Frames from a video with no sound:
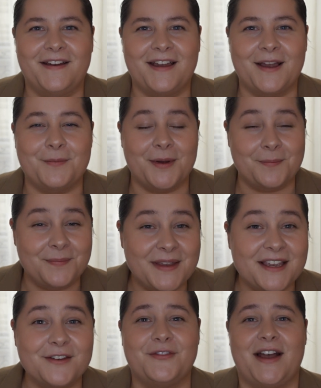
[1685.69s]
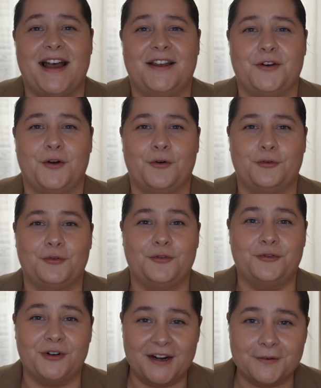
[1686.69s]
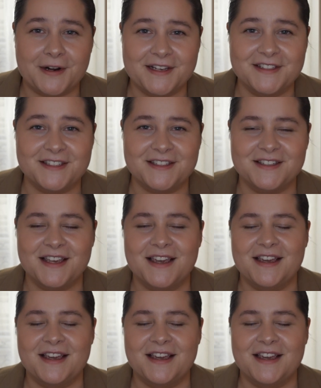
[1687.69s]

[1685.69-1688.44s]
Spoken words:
am a big fan of fragrance,